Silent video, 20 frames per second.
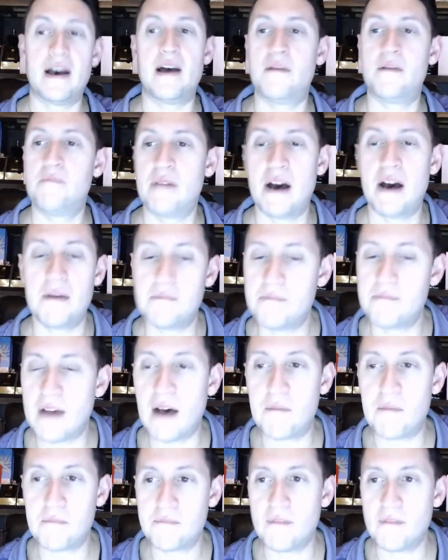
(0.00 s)
I'm I'm
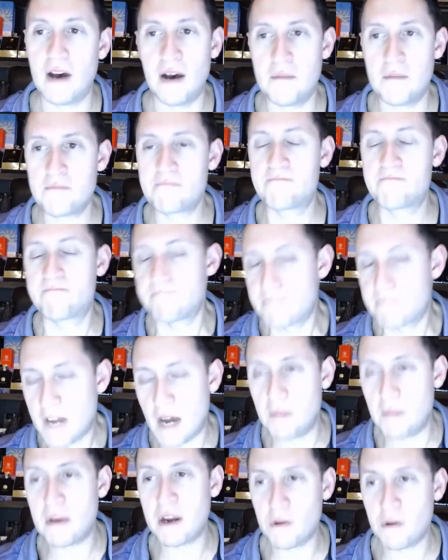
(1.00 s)
I'm I'm
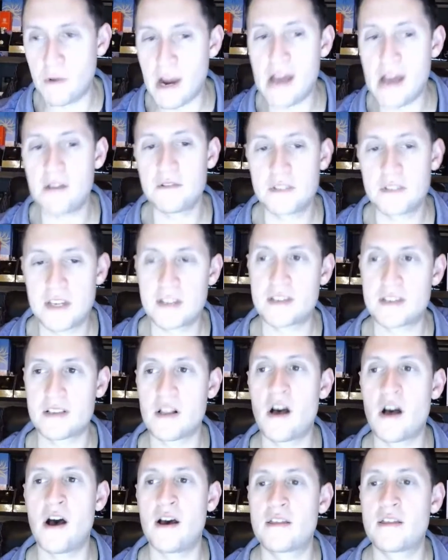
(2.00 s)
coming around to
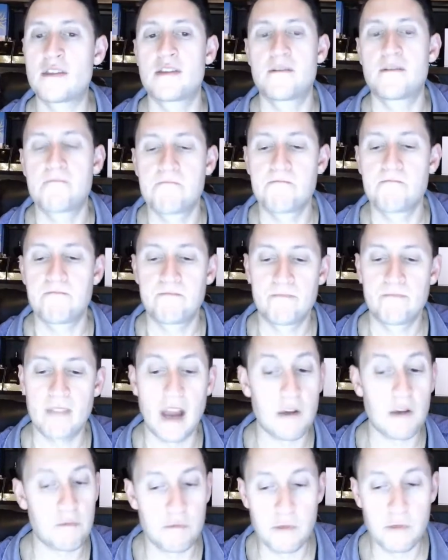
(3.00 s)
sloth.
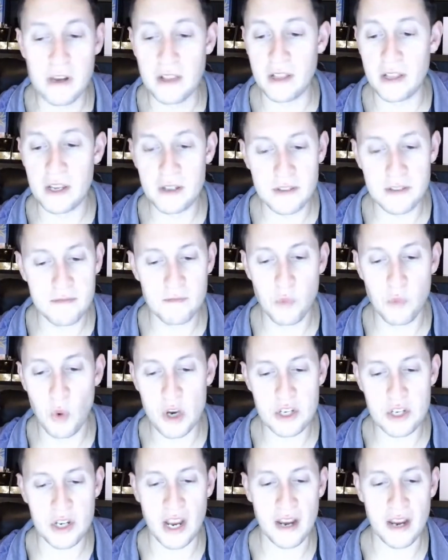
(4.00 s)
I really
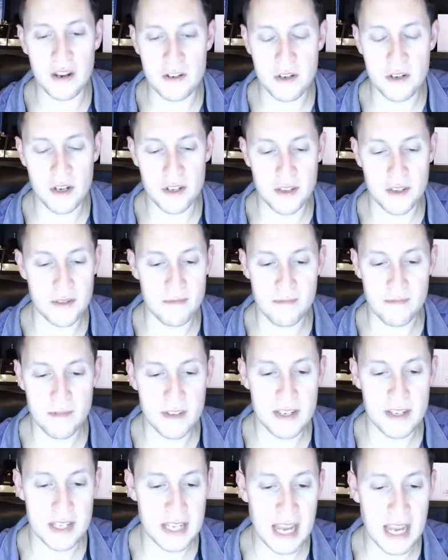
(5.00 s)
wish I could just
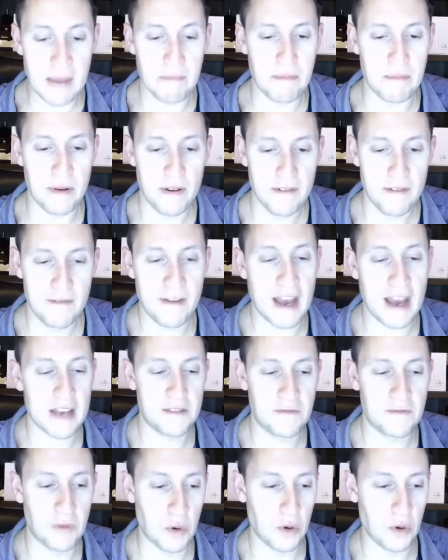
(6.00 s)
skip
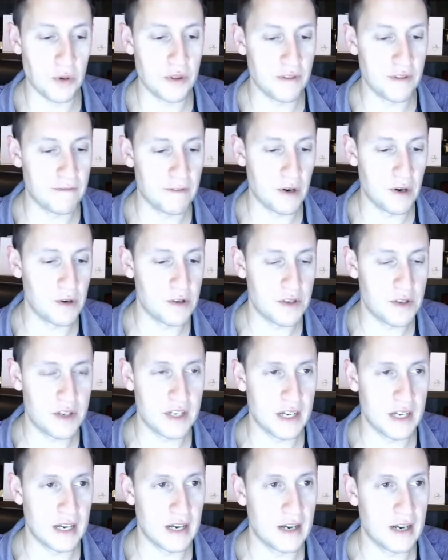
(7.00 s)
fast forward the first
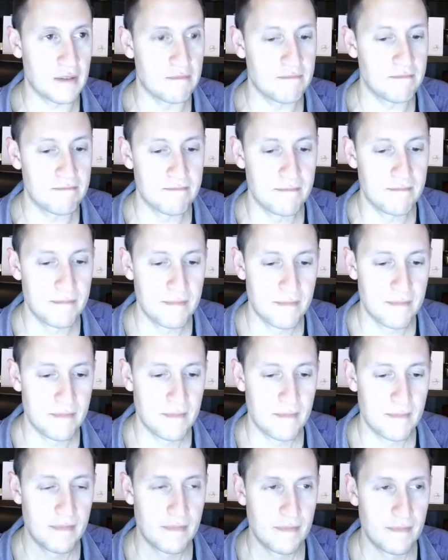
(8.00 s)
um
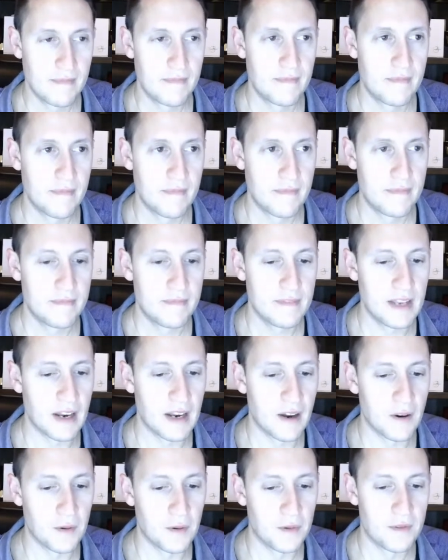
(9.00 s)
you
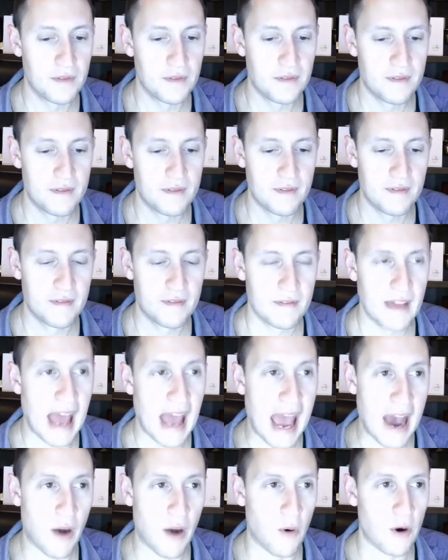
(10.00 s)
know
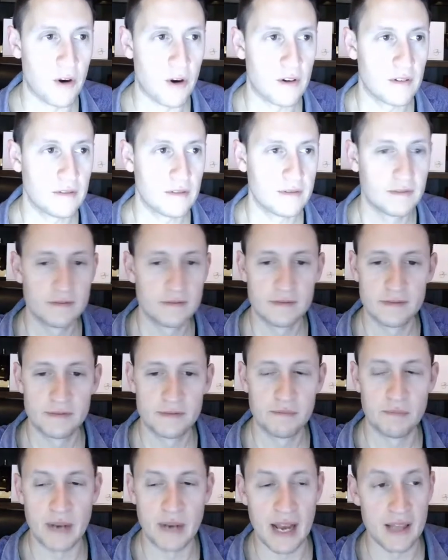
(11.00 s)
hour,
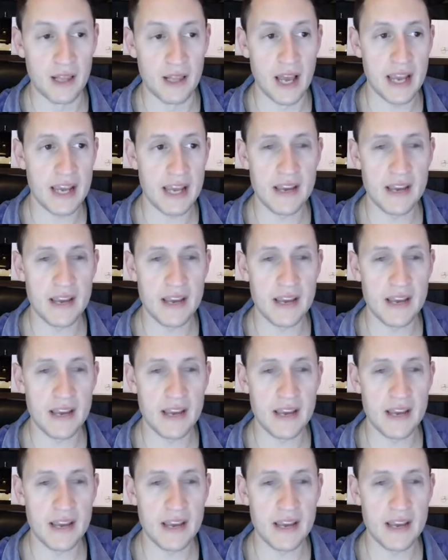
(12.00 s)
but I like